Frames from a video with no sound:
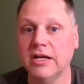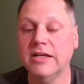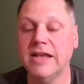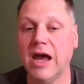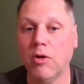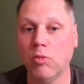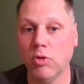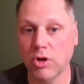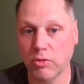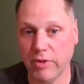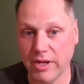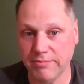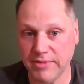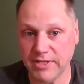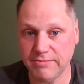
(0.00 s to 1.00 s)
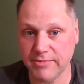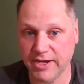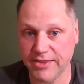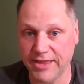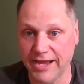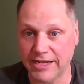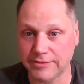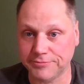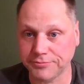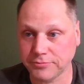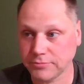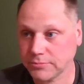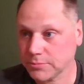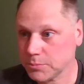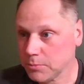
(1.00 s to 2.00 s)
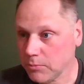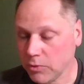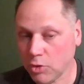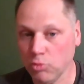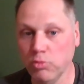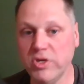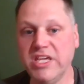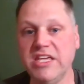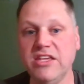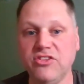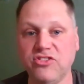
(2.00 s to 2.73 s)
Now, what do I mean by that? We